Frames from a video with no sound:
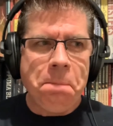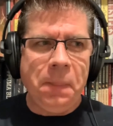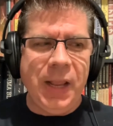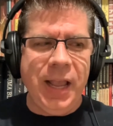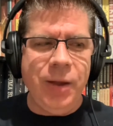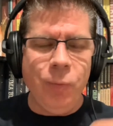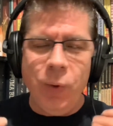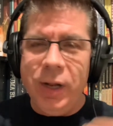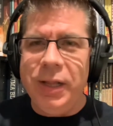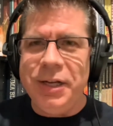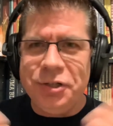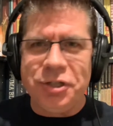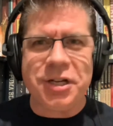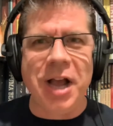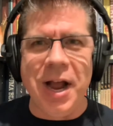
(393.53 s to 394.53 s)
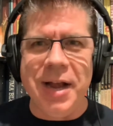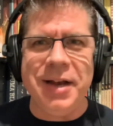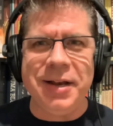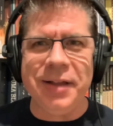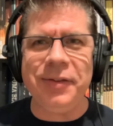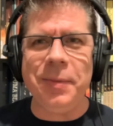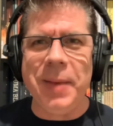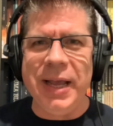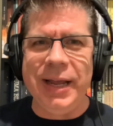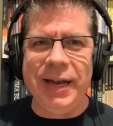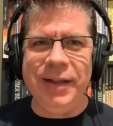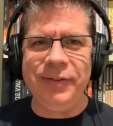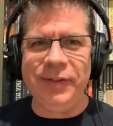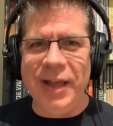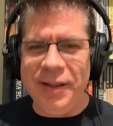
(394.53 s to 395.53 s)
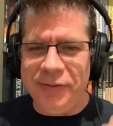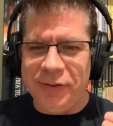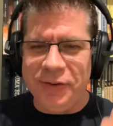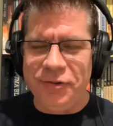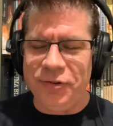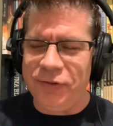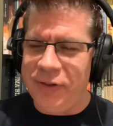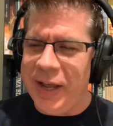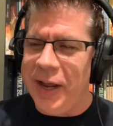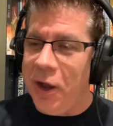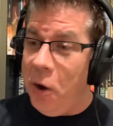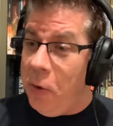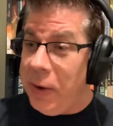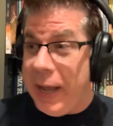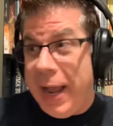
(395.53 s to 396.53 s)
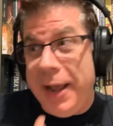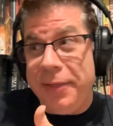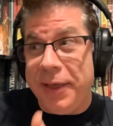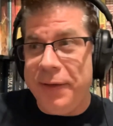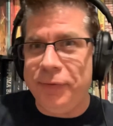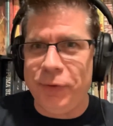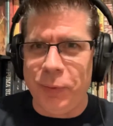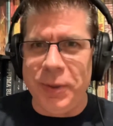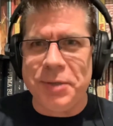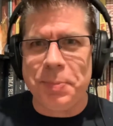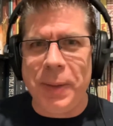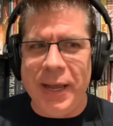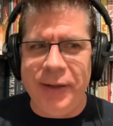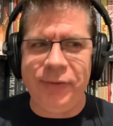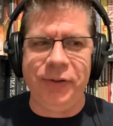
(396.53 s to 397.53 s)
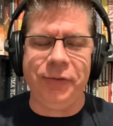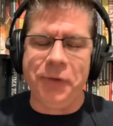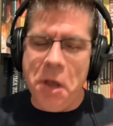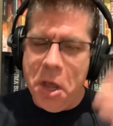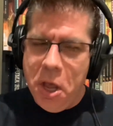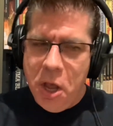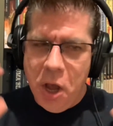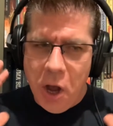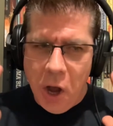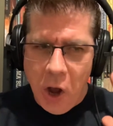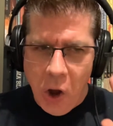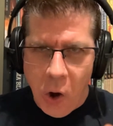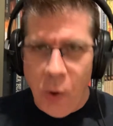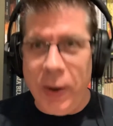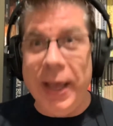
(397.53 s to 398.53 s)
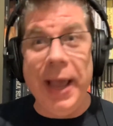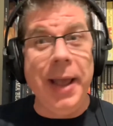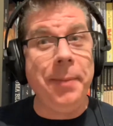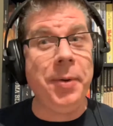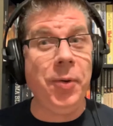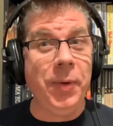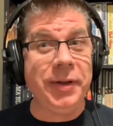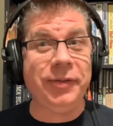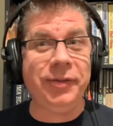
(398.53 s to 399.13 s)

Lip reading: it really just kind of doesn't make any sense. It's just like, okay, they've switched places. Okay, but what's